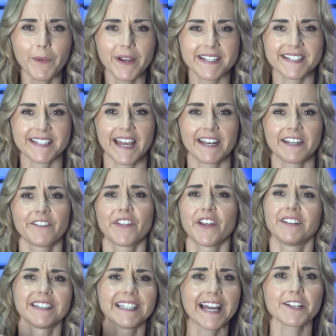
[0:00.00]
I said
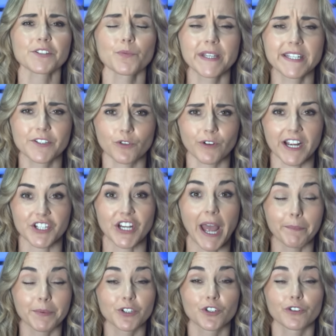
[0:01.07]
that last week's crash
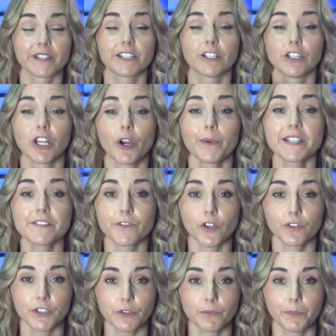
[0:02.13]
happened during the lowest
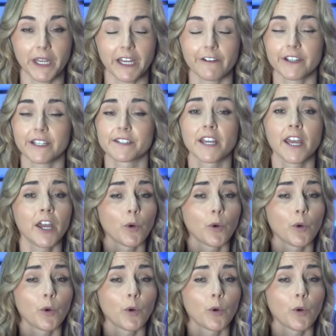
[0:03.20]
volume period